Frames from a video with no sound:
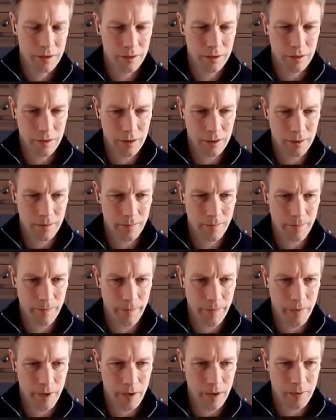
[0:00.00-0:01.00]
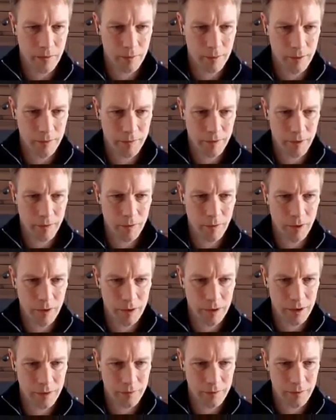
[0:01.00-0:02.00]
I would be very worried
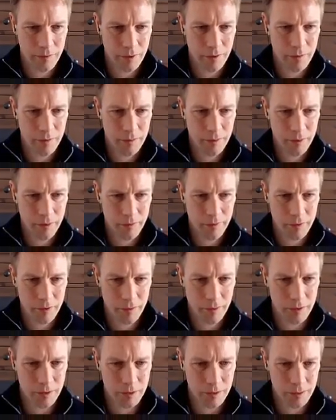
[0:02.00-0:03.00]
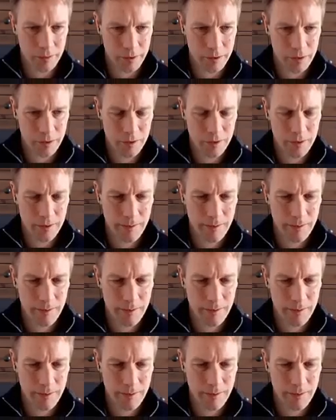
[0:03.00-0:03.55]
and have to write one, but we've got one, so it's good.